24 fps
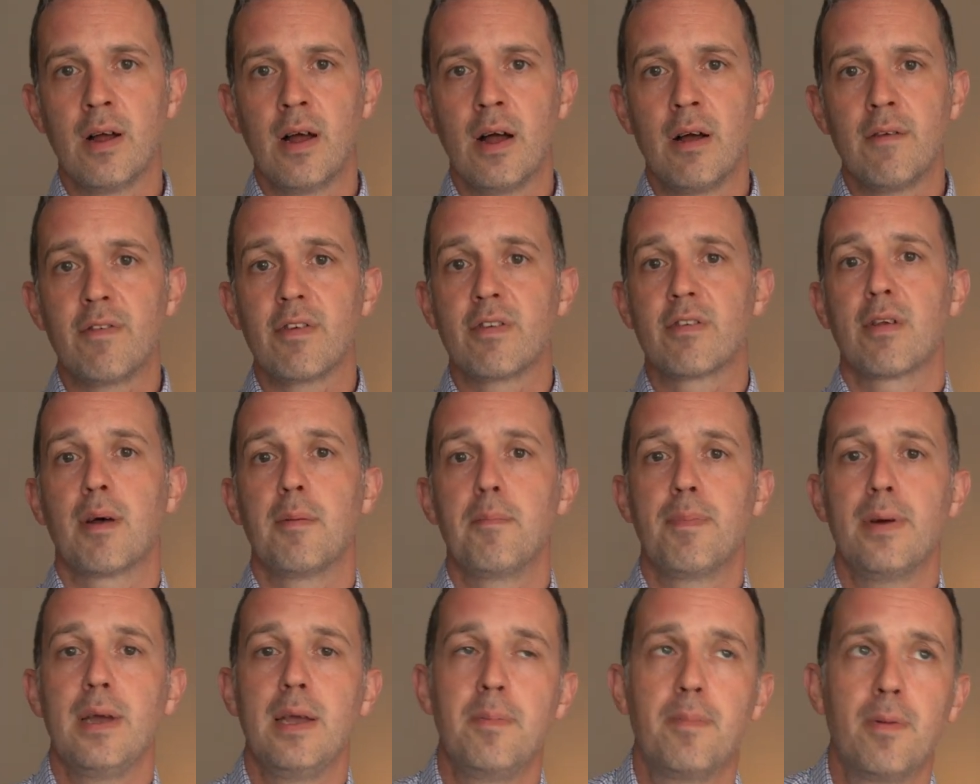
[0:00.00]
For some
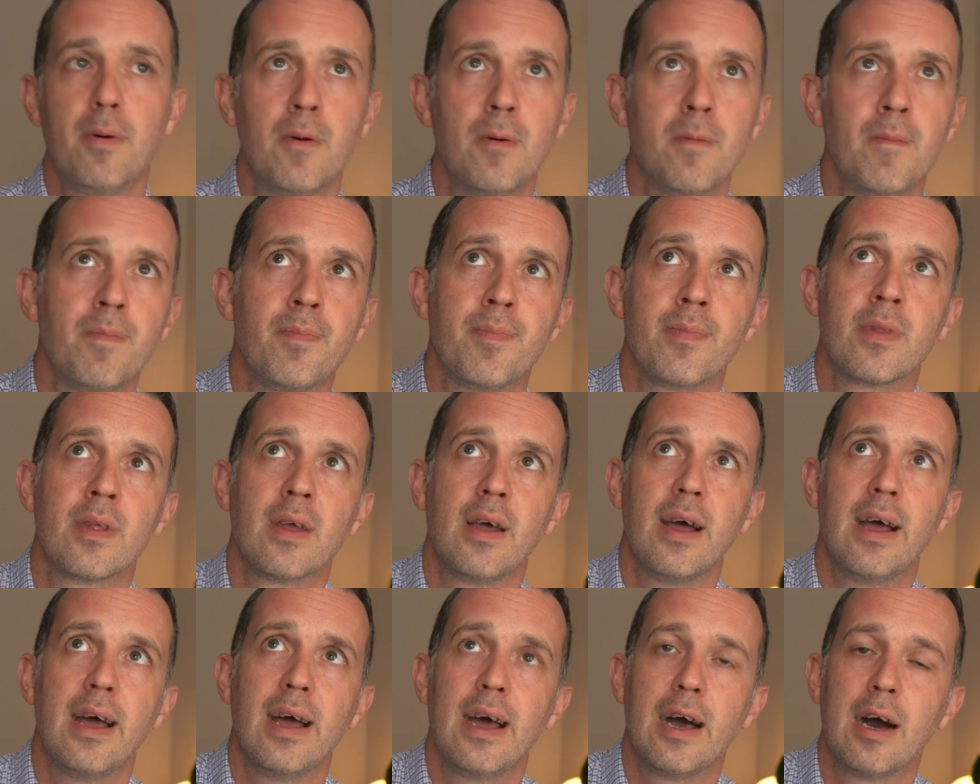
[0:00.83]
people,
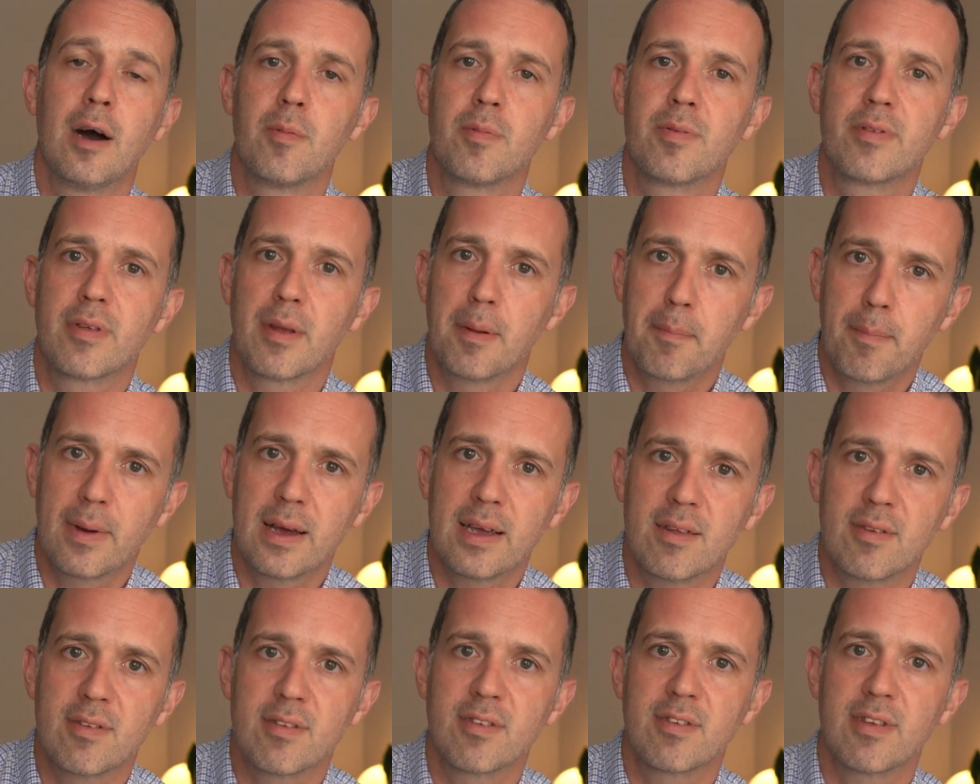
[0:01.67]
it helps them
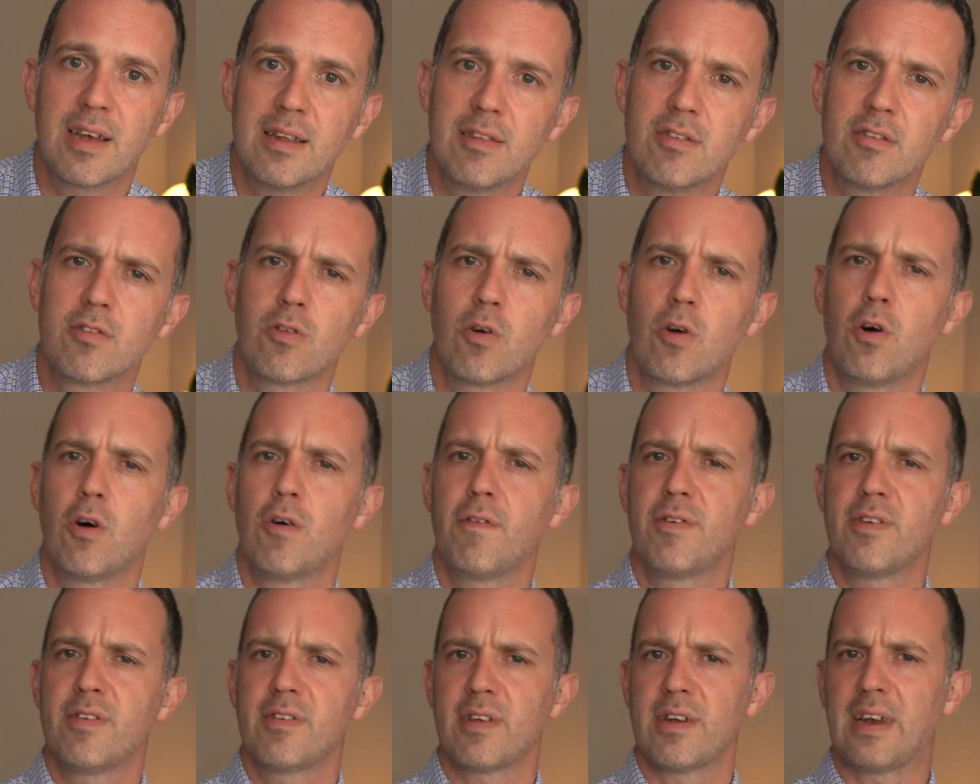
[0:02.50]
make sense or
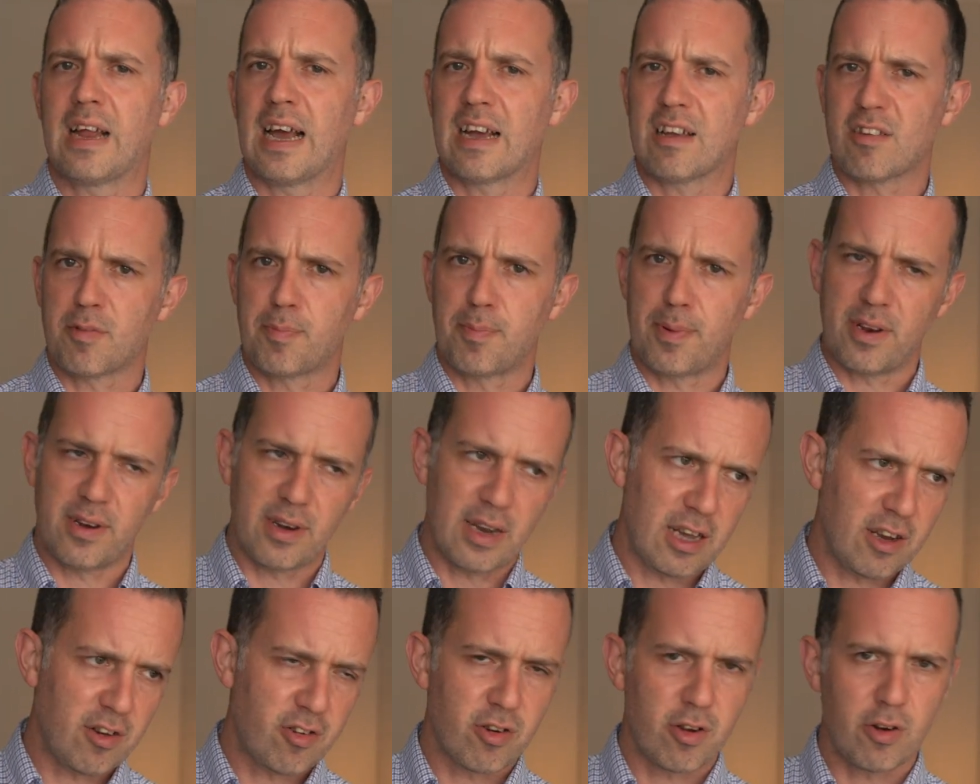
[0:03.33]
offers an
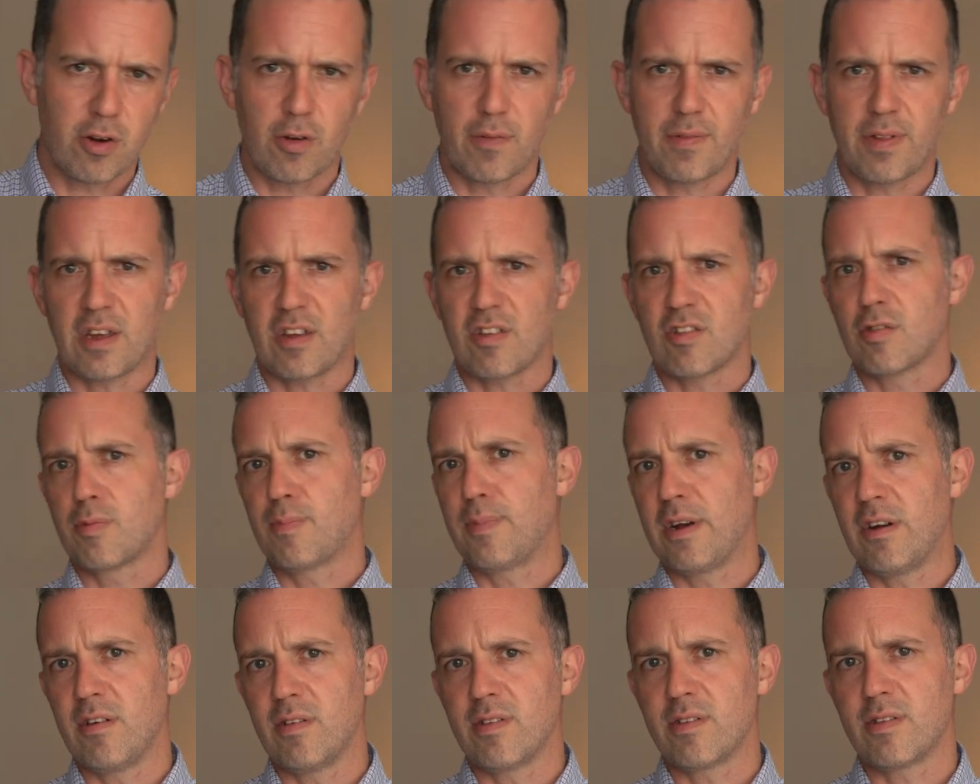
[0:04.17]
explanation of the
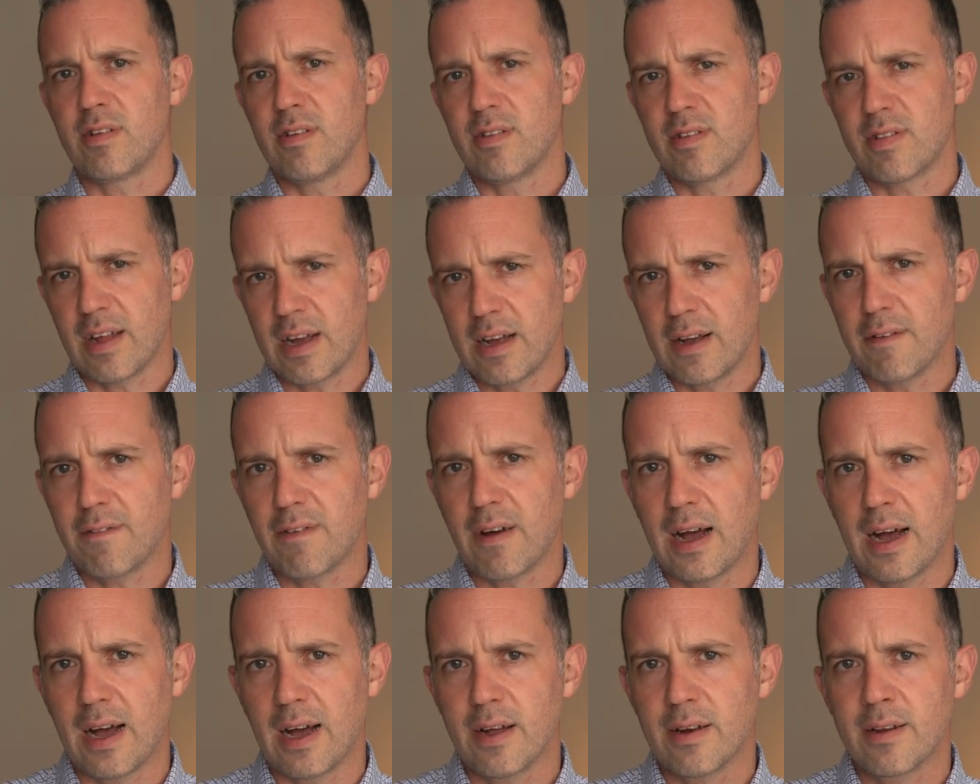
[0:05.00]
experiences they have
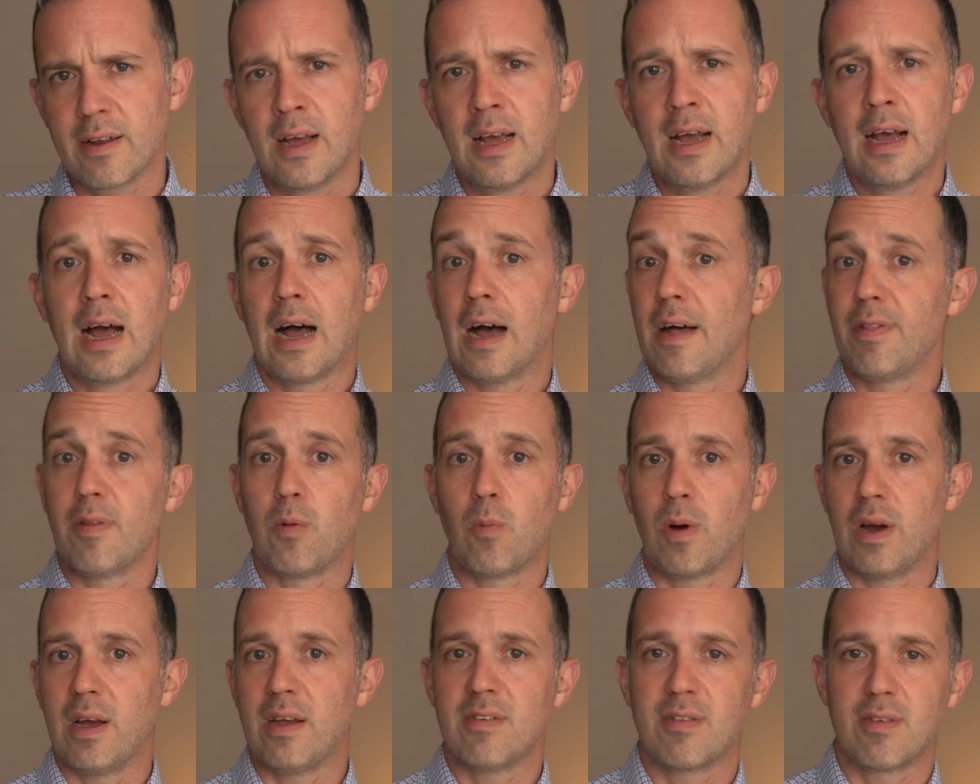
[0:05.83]
had and the
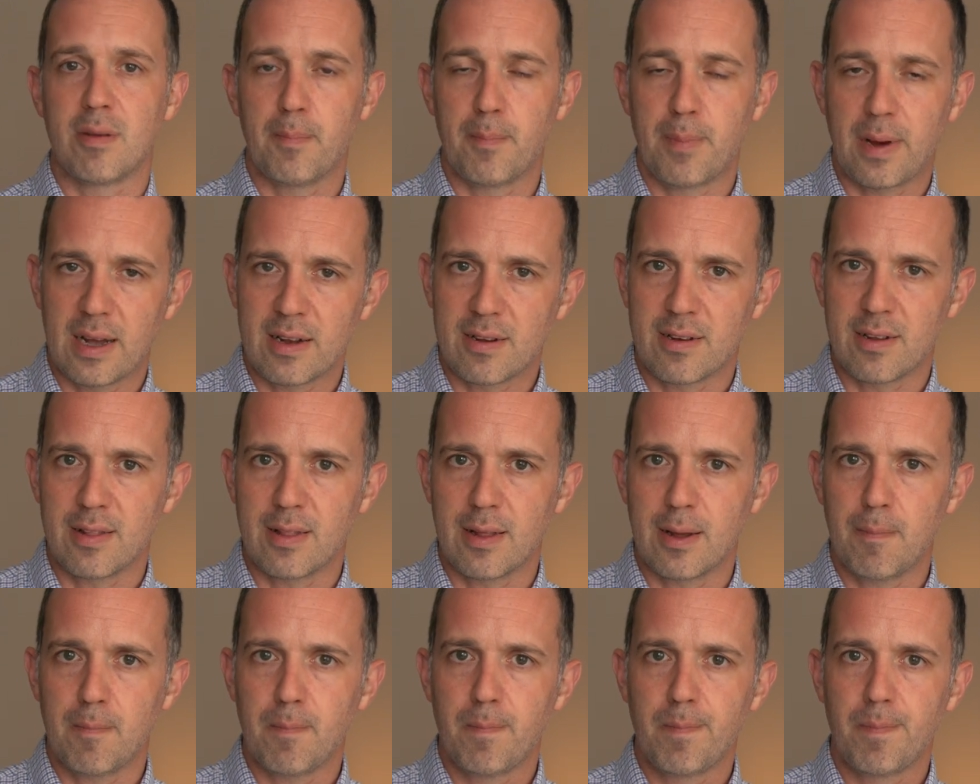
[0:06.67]
way it's impacted
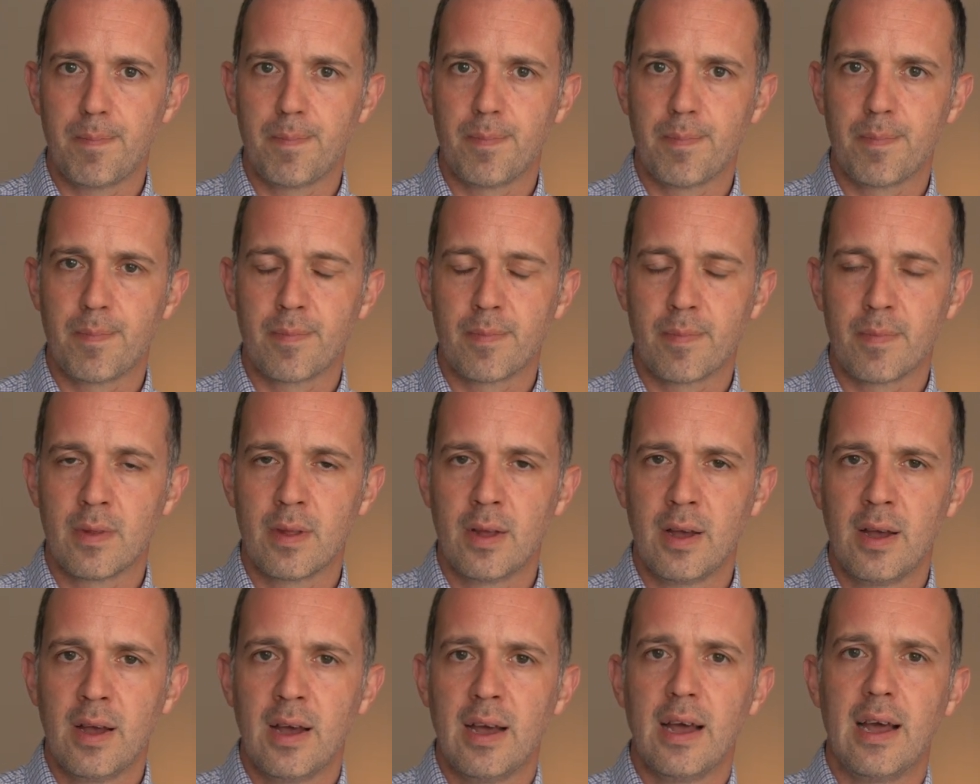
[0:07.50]
them.
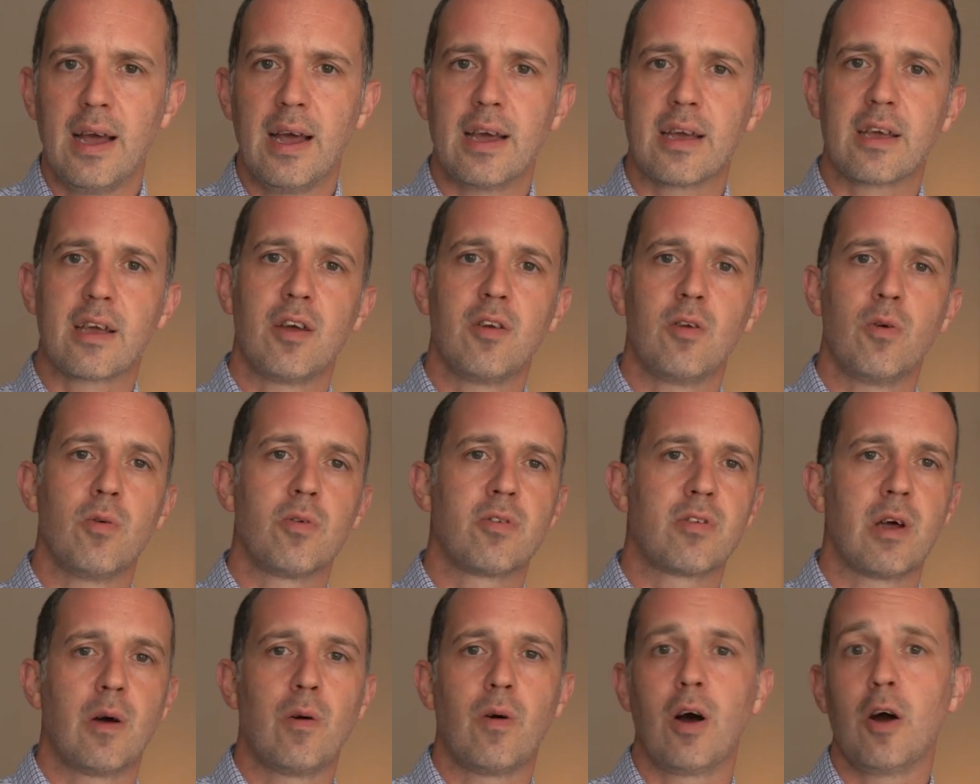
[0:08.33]
It can
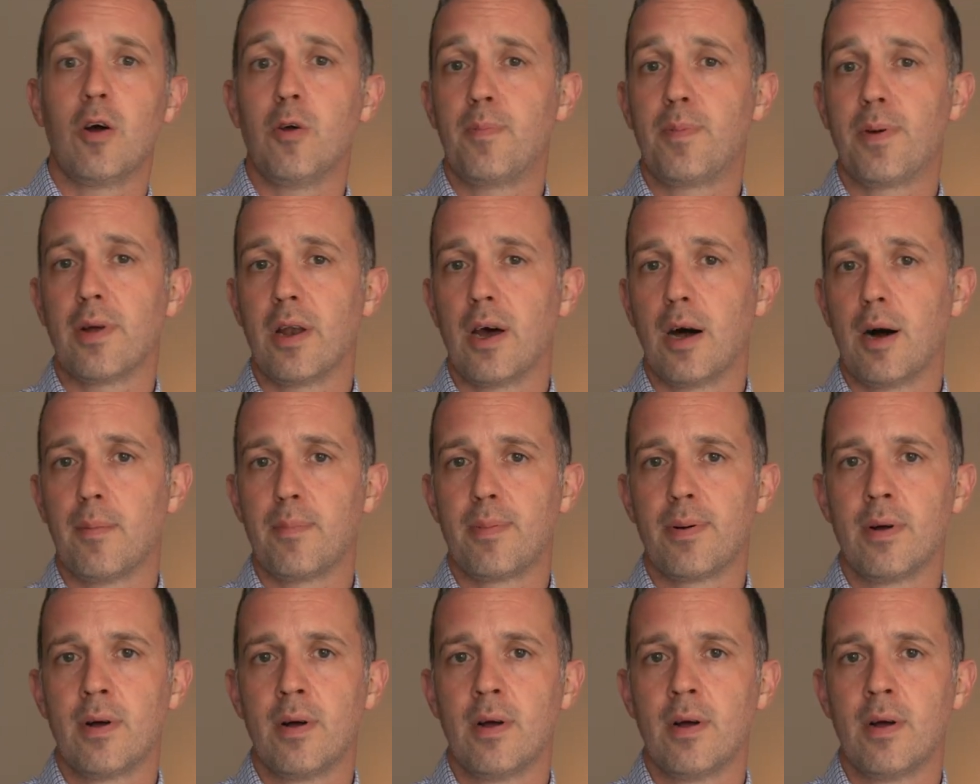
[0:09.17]
also open up